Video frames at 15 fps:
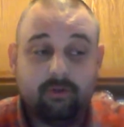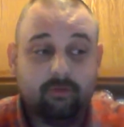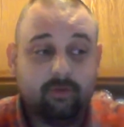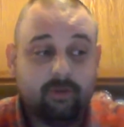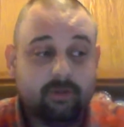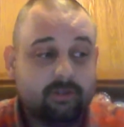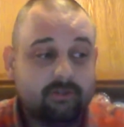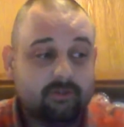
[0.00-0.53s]

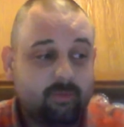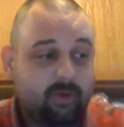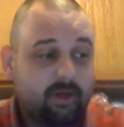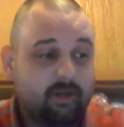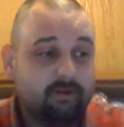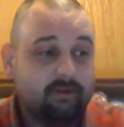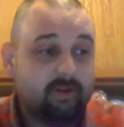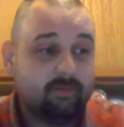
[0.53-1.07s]
This has been
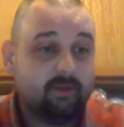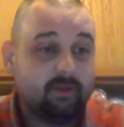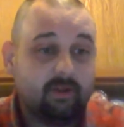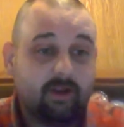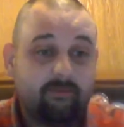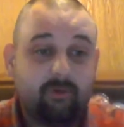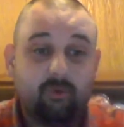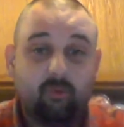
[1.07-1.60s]
something that I've
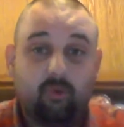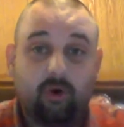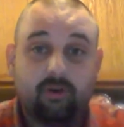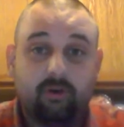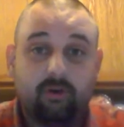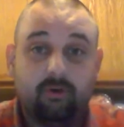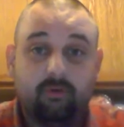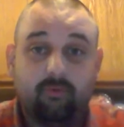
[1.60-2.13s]
been wanting to
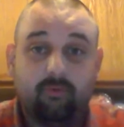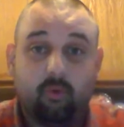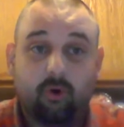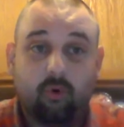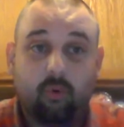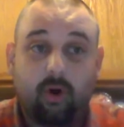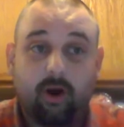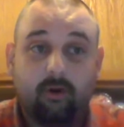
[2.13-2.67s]
do for
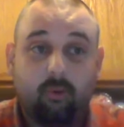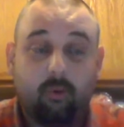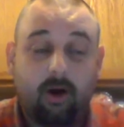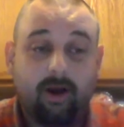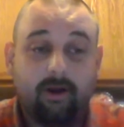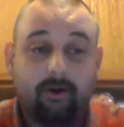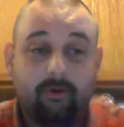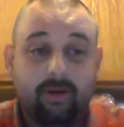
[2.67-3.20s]
quite a
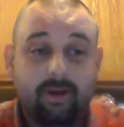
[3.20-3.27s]
while.